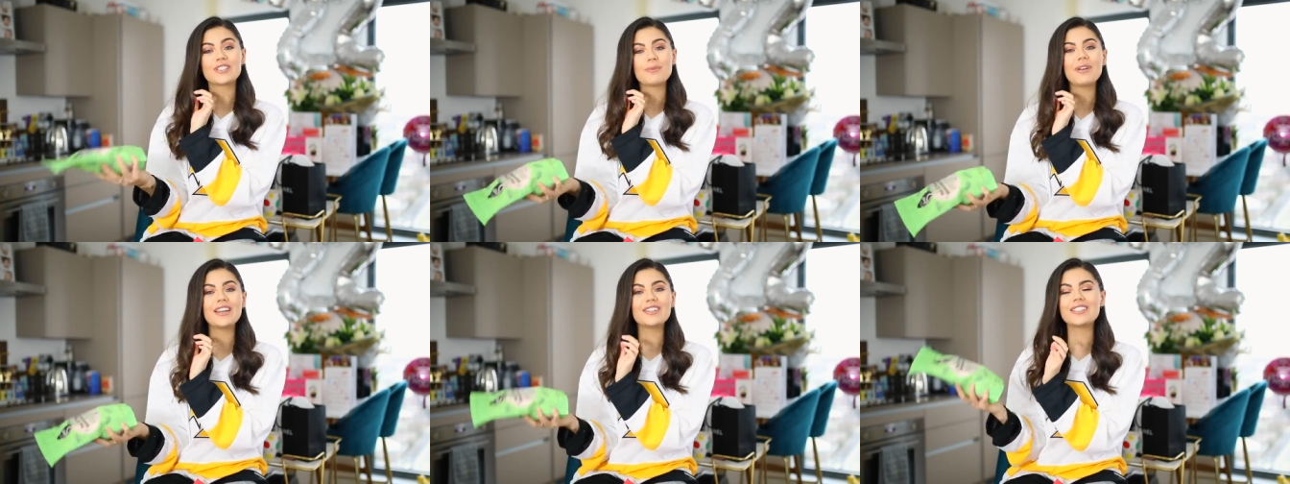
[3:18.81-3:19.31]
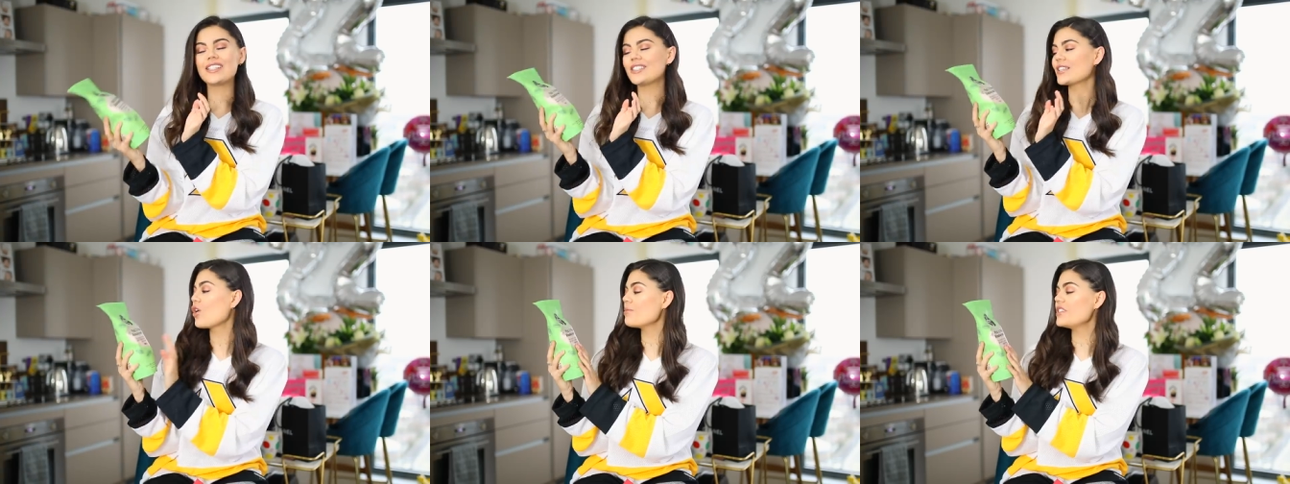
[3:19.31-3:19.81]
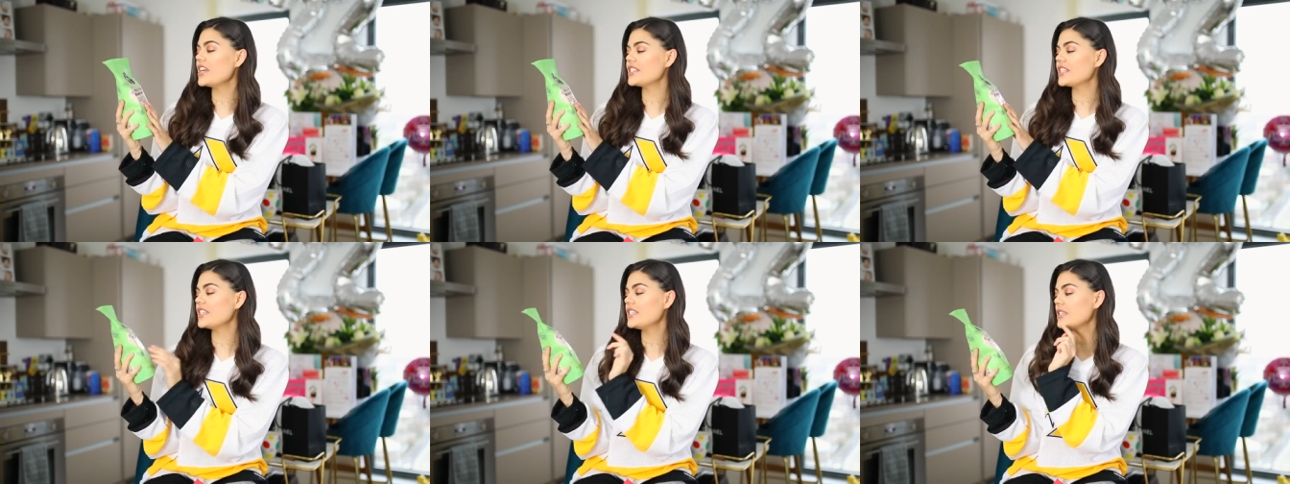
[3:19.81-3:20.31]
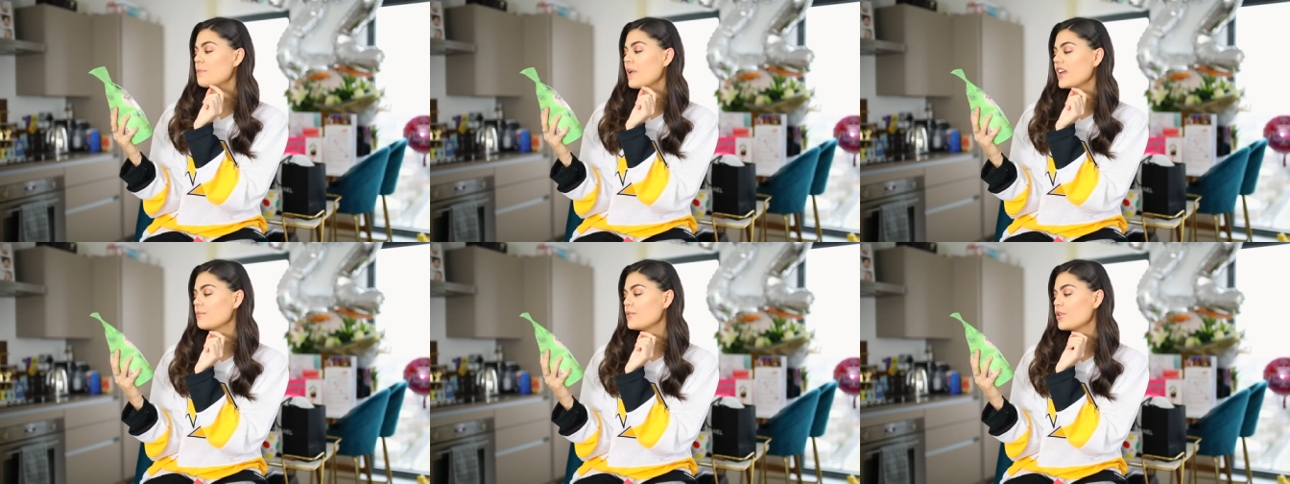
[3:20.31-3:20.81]
So my little sister got me this. This is the
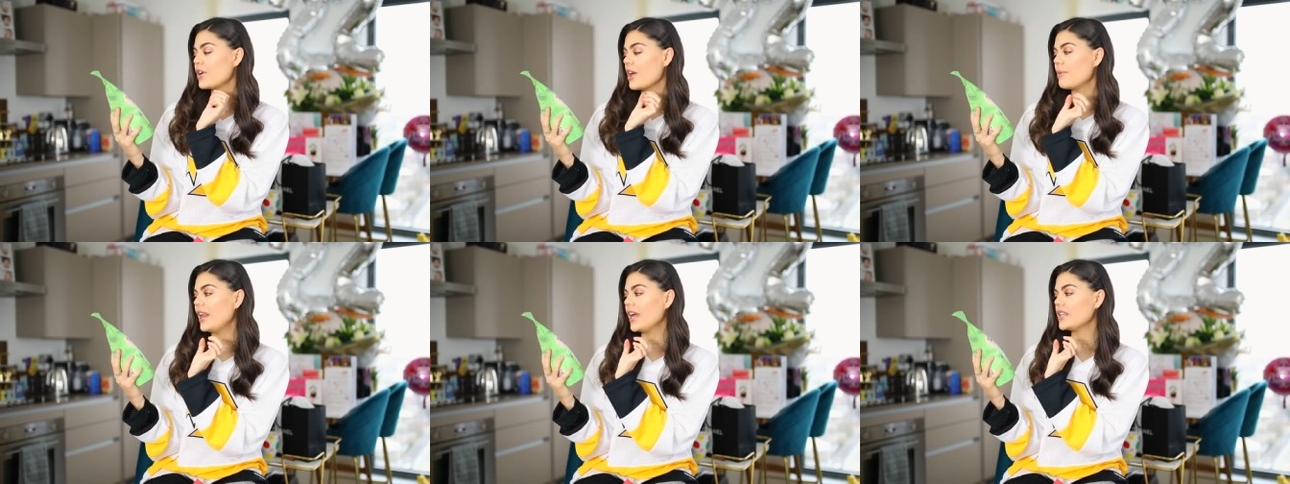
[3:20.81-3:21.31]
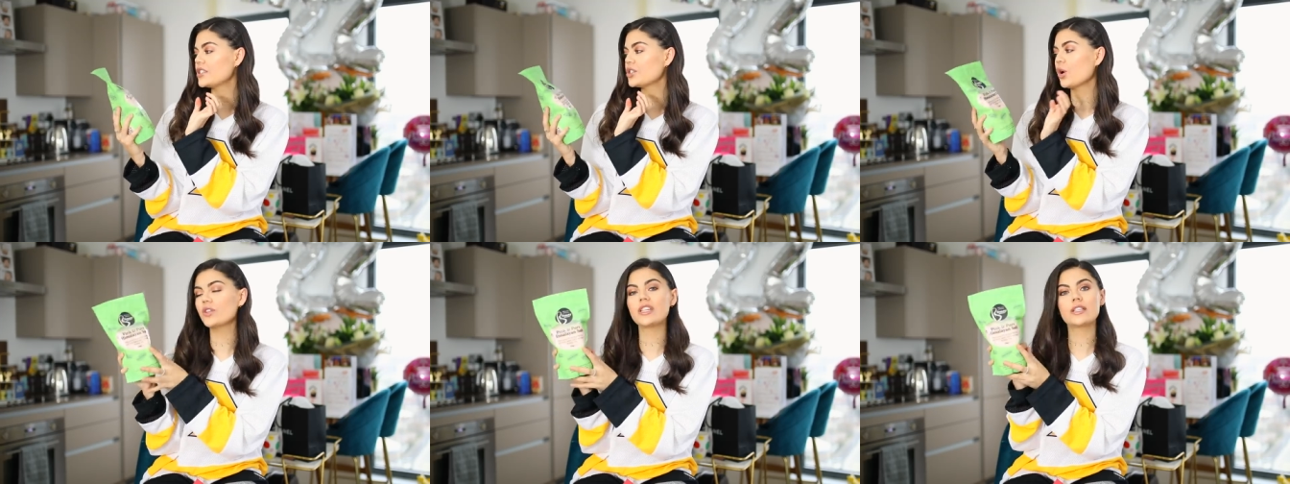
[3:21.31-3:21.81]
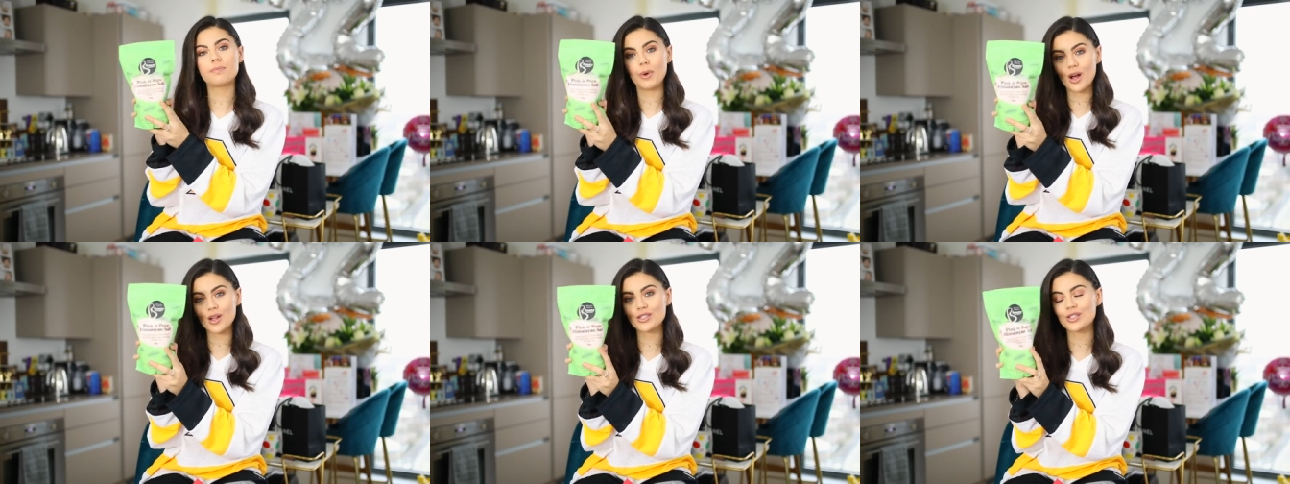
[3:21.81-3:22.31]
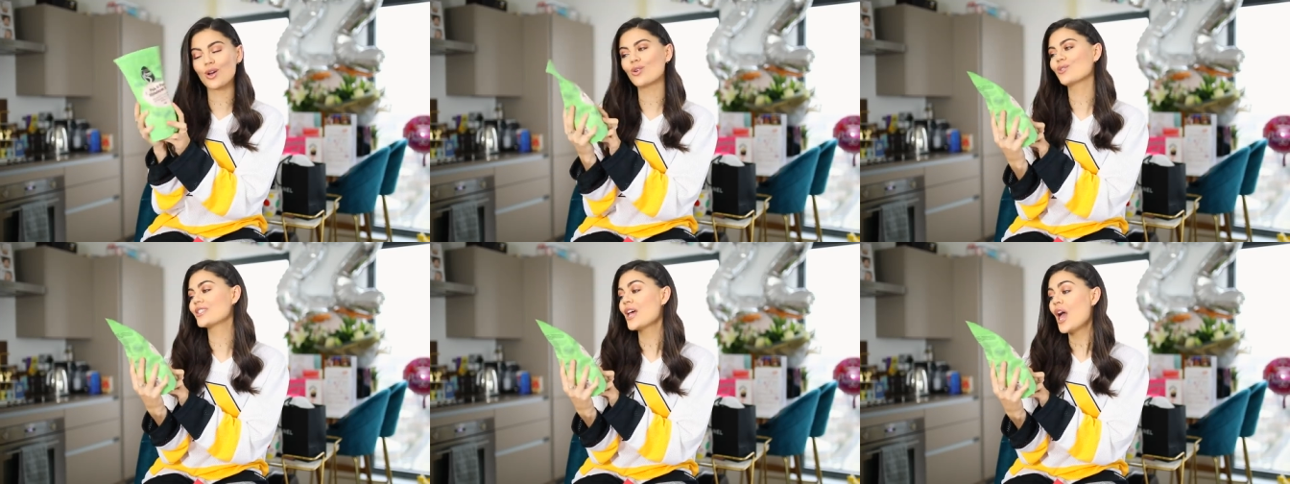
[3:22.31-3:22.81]
Pink and Pure Himalayan salt. These are bath
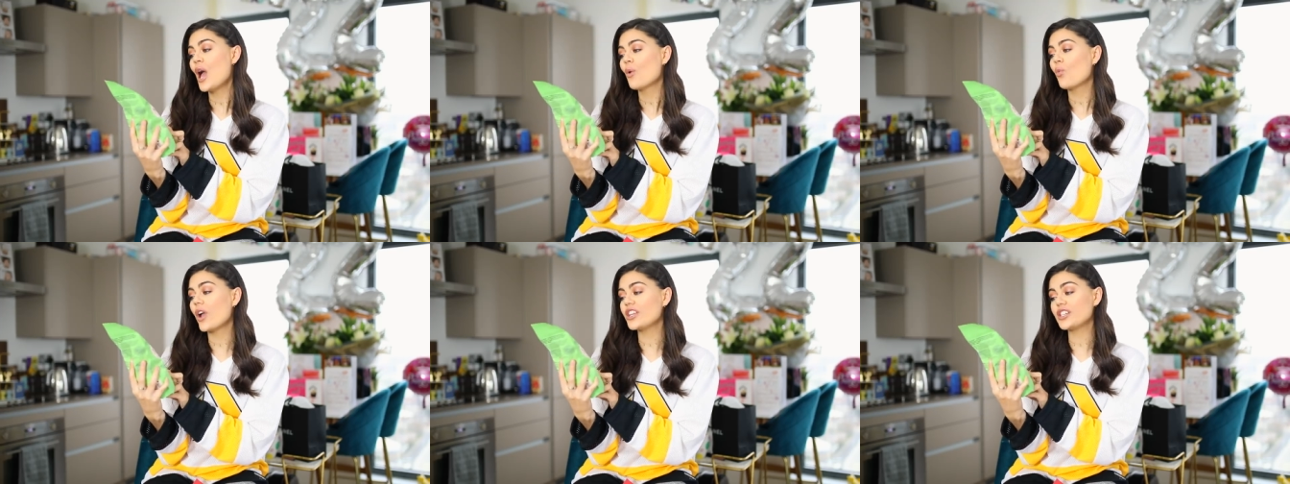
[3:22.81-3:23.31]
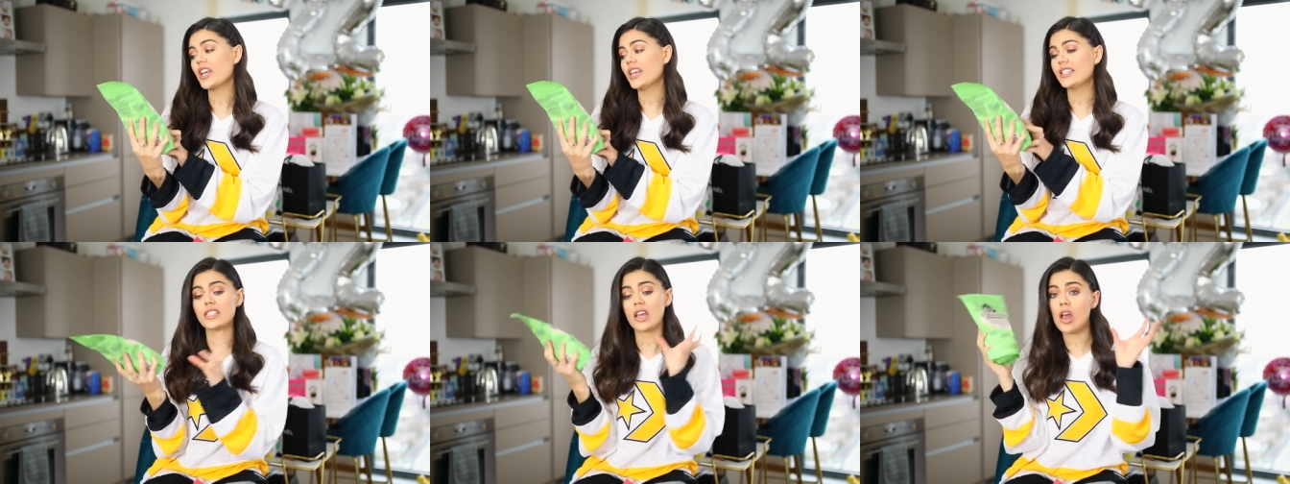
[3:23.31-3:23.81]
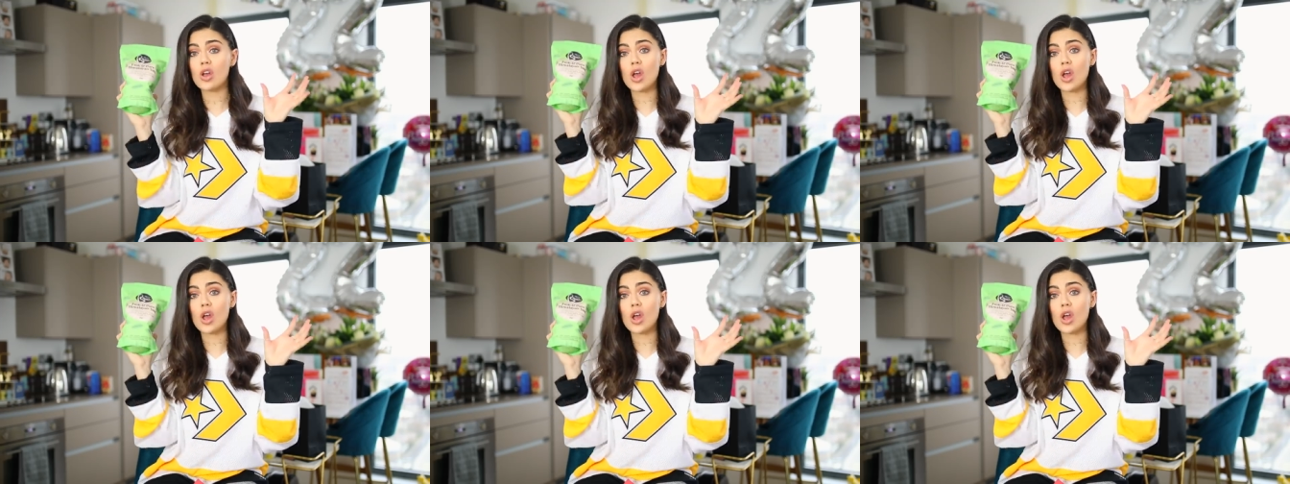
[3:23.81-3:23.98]
salts, which is